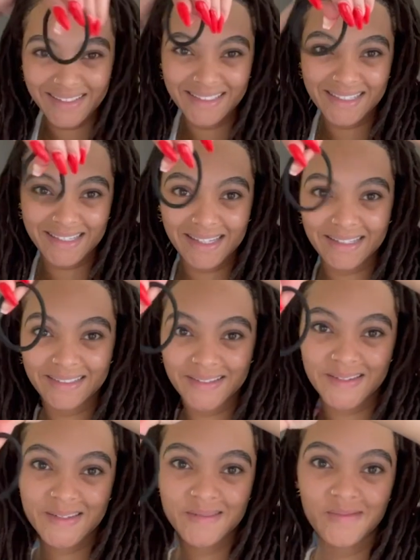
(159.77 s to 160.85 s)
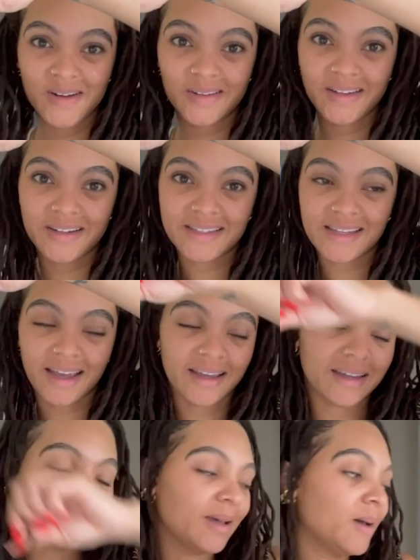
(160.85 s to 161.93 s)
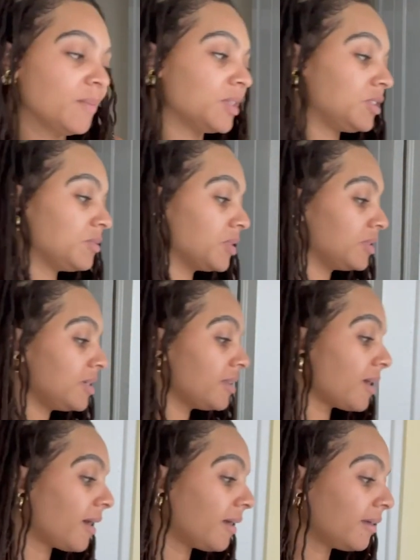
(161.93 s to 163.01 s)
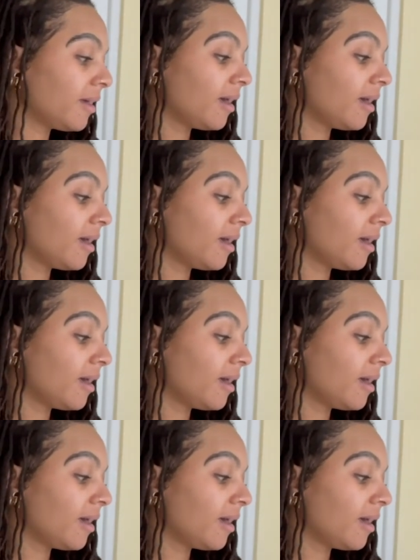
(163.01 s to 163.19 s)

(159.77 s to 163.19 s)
could just get a little small hair tie, but you will need that.